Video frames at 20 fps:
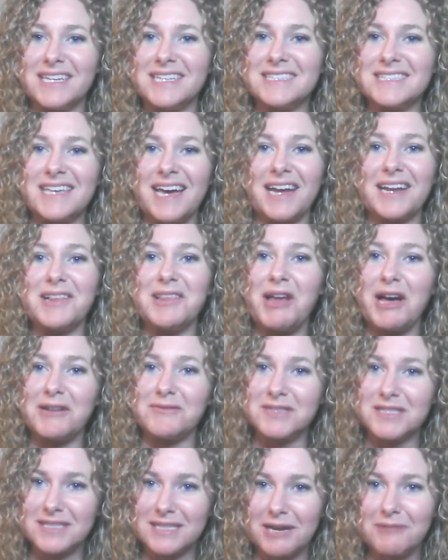It's got a lot
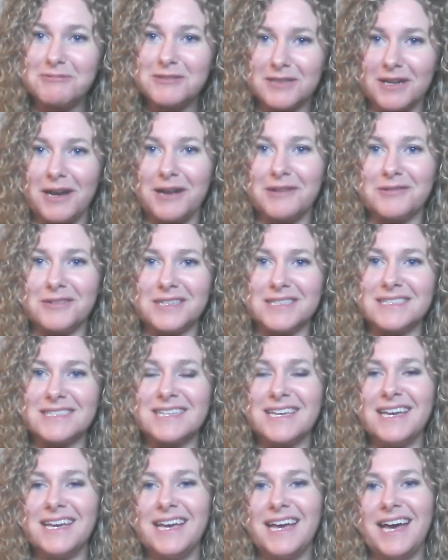of subgenres
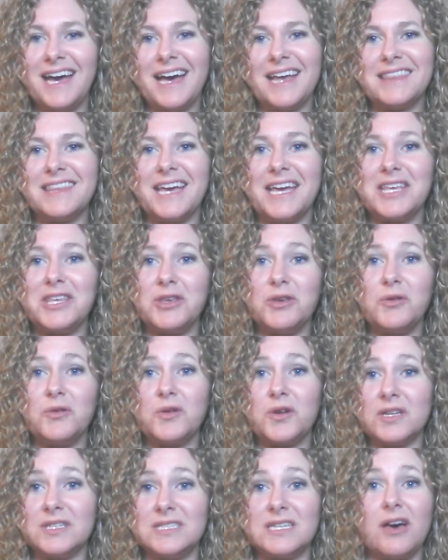that you
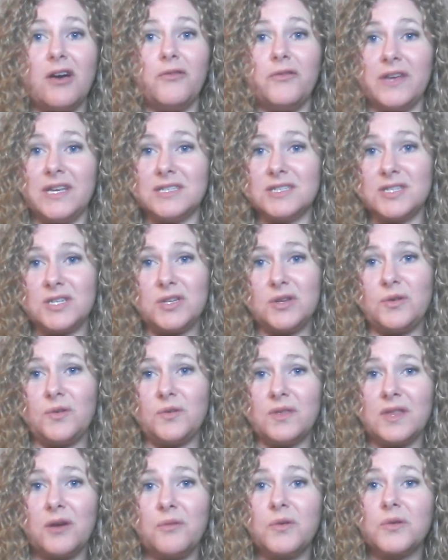could delve
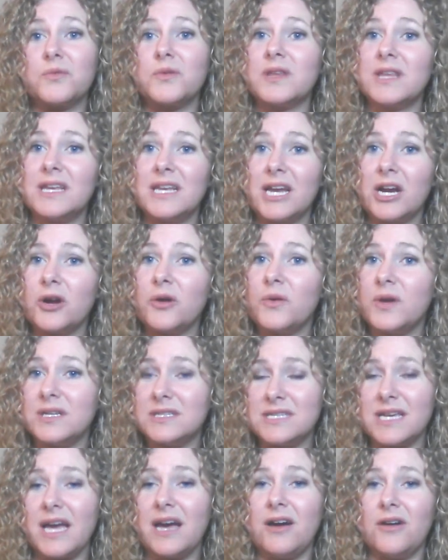into that would really narrow
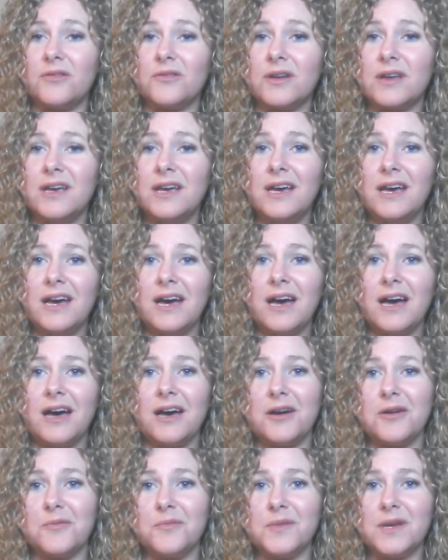it down
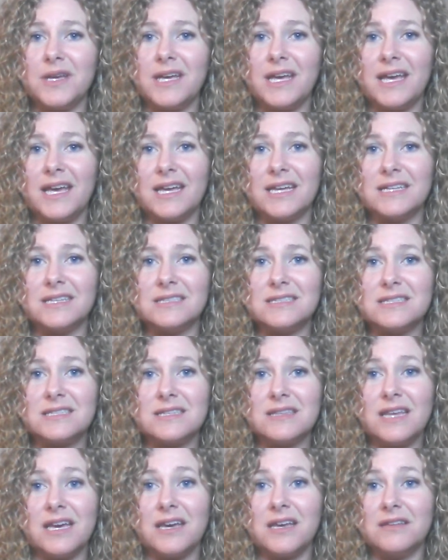um, and
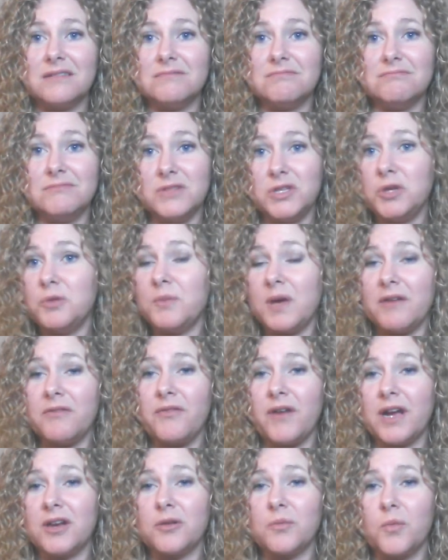that you may
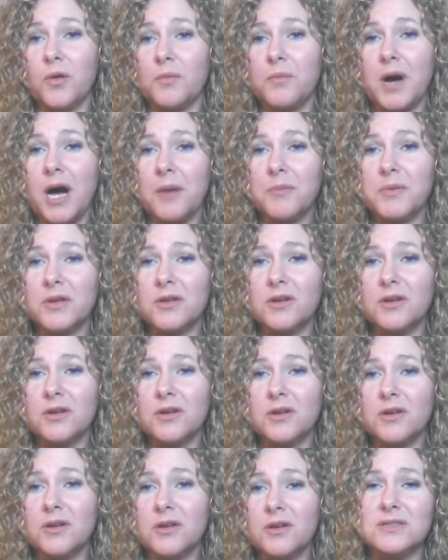find are more popular
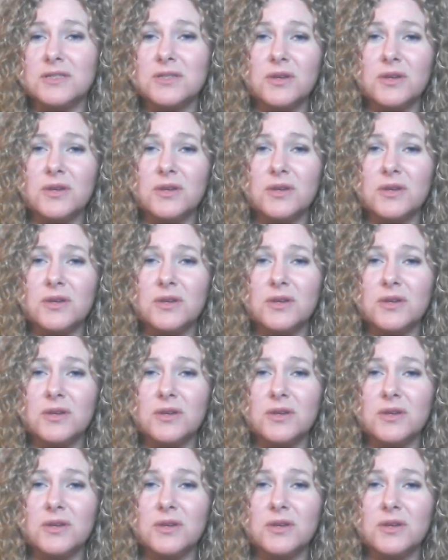than others.